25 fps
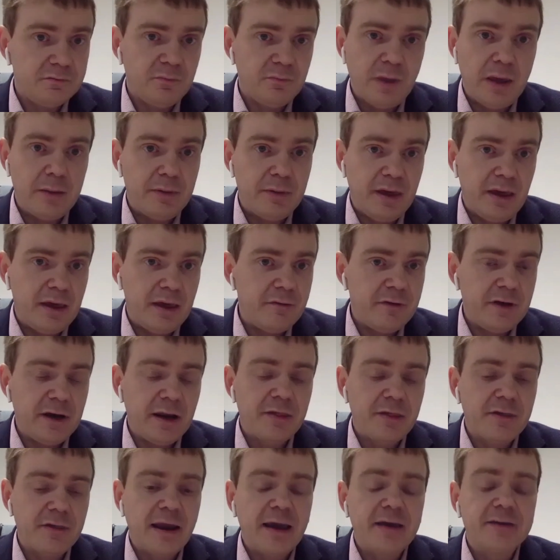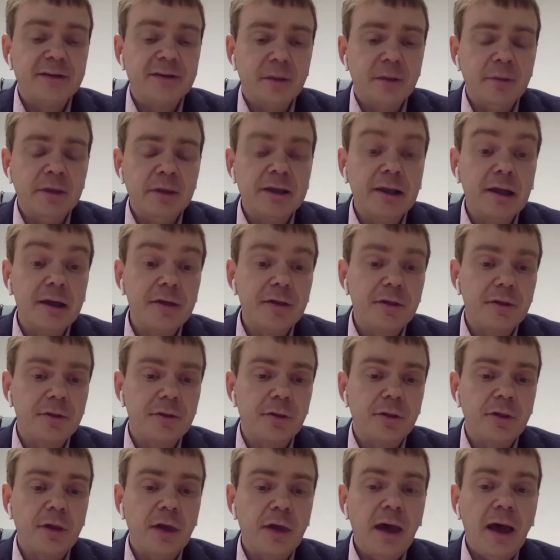maybe even as an academic
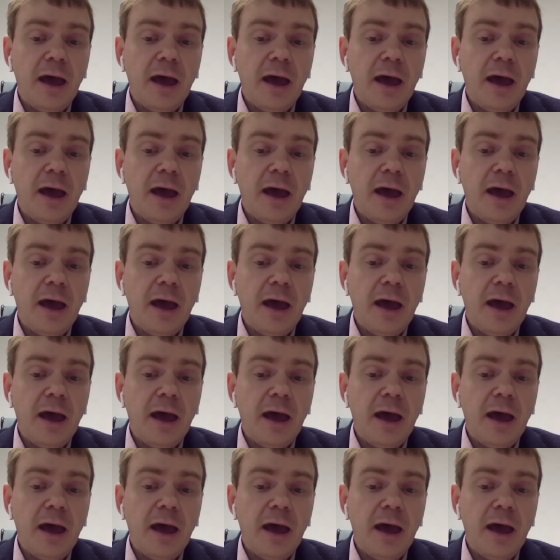license,